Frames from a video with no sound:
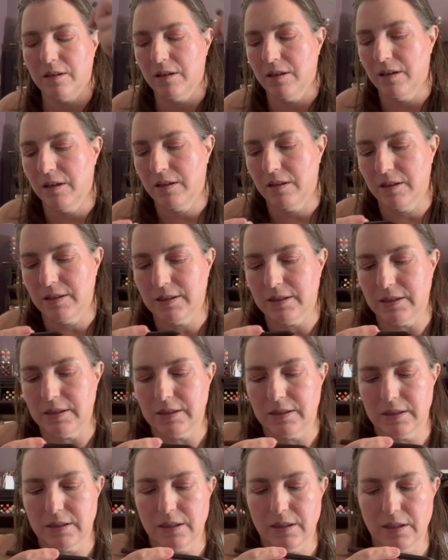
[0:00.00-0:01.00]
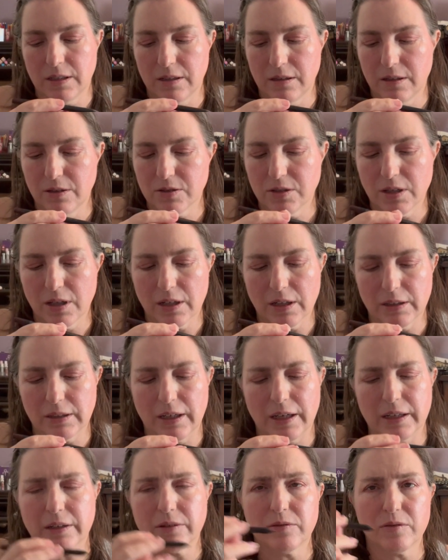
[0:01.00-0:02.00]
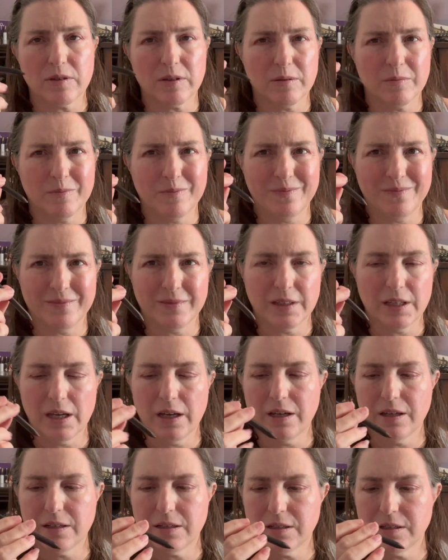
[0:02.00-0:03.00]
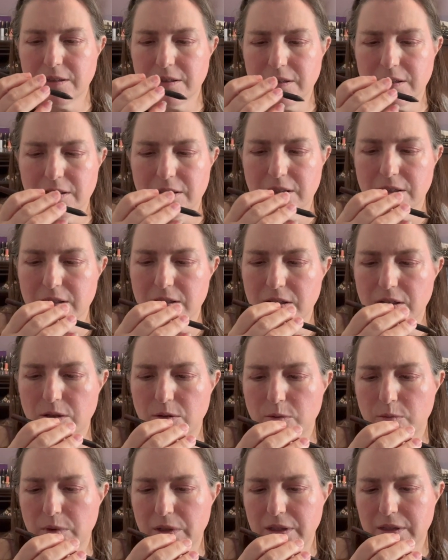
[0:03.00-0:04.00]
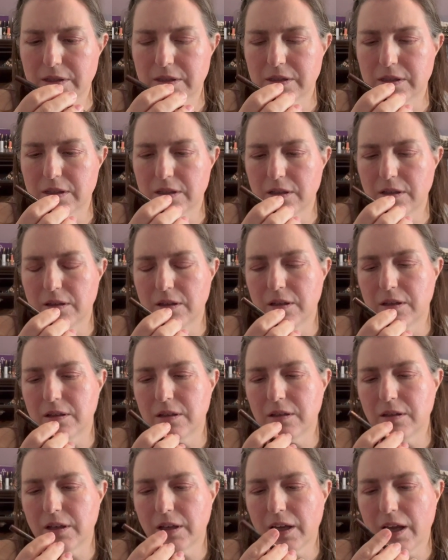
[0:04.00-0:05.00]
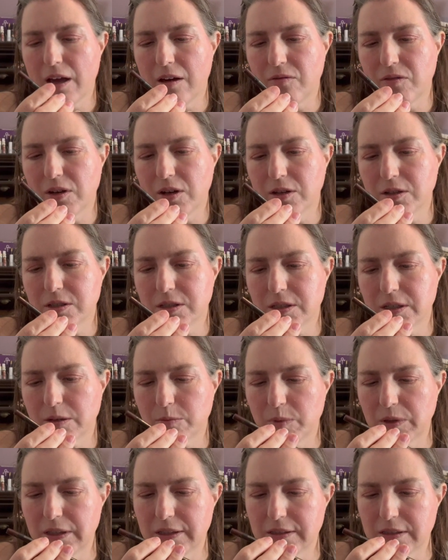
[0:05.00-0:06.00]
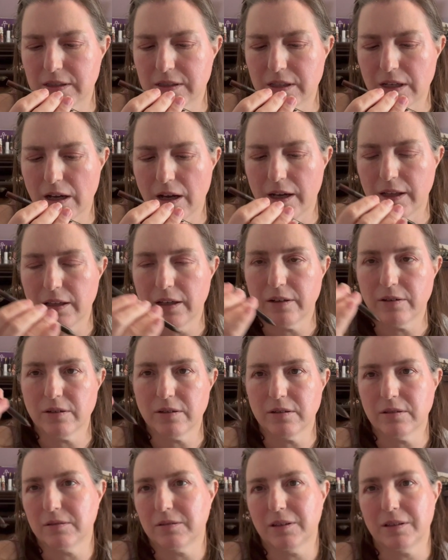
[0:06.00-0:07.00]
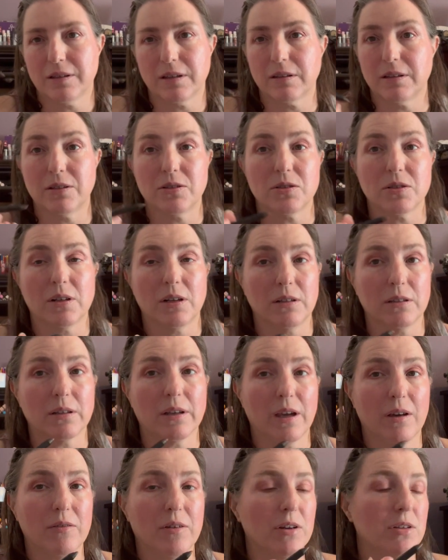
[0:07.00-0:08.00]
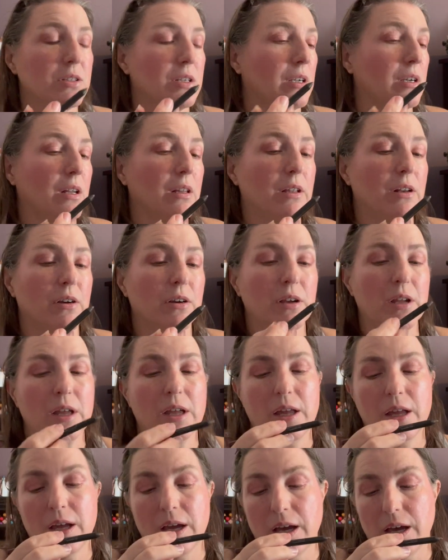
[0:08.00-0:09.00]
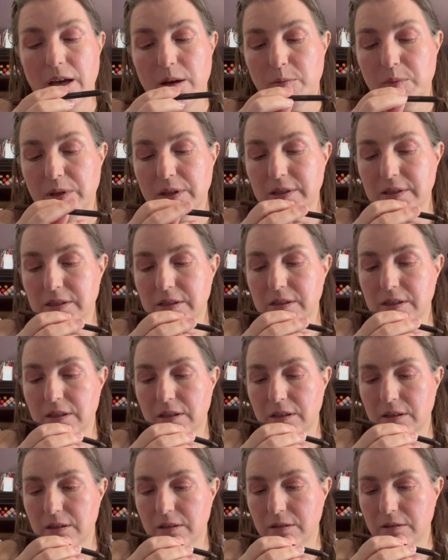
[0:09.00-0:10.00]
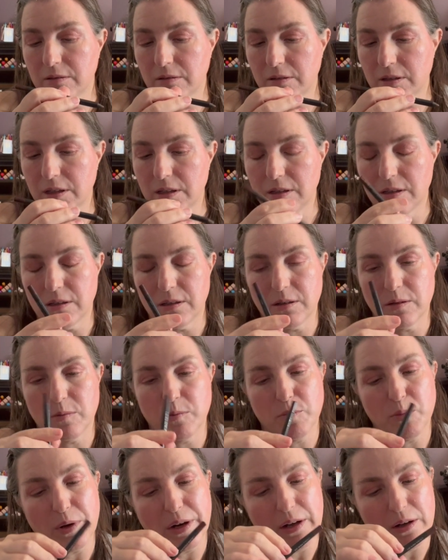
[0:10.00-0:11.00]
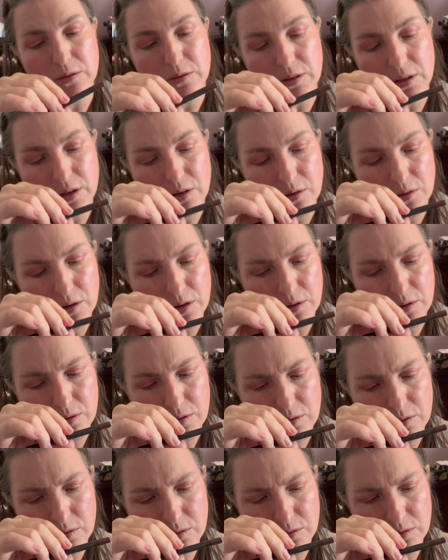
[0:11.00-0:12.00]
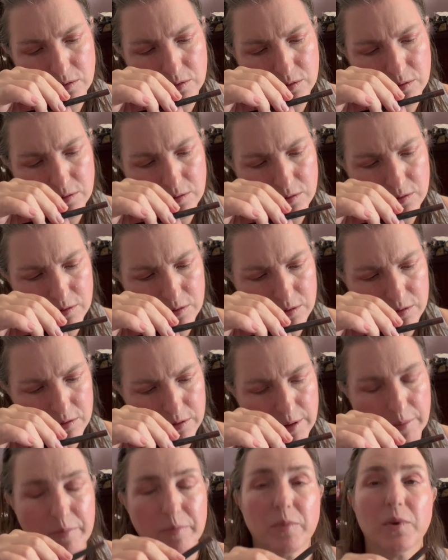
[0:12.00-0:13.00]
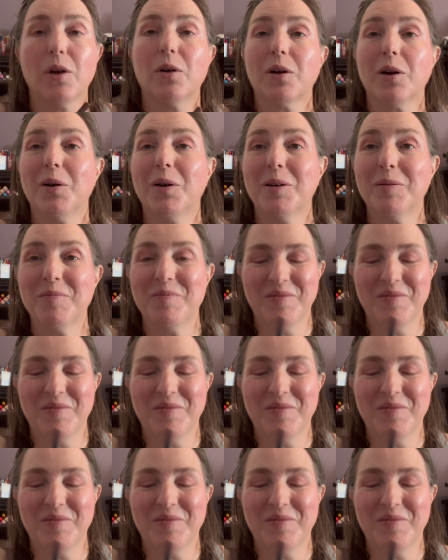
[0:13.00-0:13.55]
And this is there's not a lot of them yet since it's new, but this is the caviar stick, but this is the eyeliner. I think they just call it the caviar stick eyeliner. But this is in the brown, the cocoa. Yep, cocoa.